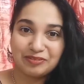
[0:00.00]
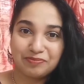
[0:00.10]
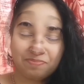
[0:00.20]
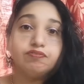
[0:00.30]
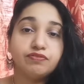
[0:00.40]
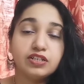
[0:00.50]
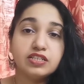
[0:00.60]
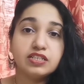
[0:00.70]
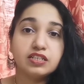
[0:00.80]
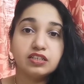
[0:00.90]
The
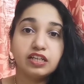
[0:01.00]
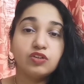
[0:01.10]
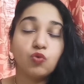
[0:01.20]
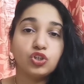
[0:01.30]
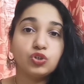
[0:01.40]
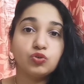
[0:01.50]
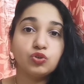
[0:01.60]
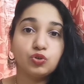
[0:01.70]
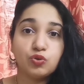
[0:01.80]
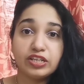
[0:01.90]
first thing what you
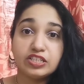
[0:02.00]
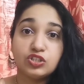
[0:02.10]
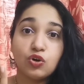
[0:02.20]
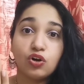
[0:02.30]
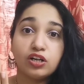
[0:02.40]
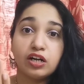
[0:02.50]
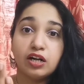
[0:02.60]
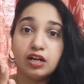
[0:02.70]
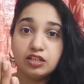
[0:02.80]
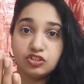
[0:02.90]
could do is your
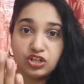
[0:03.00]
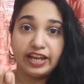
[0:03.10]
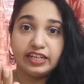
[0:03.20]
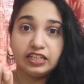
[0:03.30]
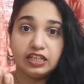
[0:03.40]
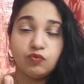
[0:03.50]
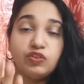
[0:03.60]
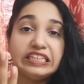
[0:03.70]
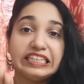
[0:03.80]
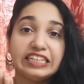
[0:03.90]
child
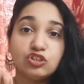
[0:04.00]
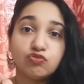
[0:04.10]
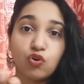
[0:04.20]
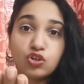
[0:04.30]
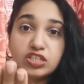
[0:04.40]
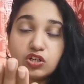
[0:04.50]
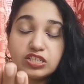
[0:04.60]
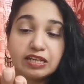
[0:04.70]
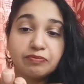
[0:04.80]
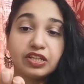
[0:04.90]
will need to focus
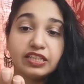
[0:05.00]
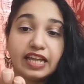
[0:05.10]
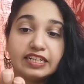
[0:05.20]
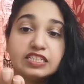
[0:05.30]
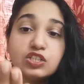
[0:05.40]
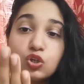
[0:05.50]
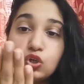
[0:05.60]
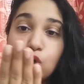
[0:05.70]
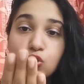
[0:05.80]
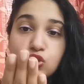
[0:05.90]
on something that is
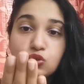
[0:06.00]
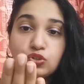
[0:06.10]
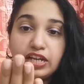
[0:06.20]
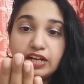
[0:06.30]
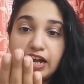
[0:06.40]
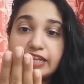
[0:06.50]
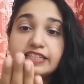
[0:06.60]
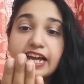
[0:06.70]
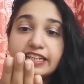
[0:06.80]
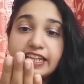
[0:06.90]
close to their eye,
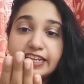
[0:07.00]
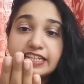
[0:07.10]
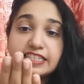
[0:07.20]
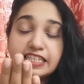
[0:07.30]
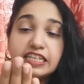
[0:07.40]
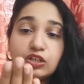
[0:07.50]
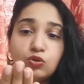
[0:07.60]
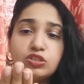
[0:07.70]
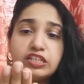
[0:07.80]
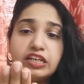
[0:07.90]
that they can see
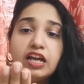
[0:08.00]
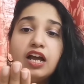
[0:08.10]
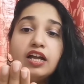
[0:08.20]
closely.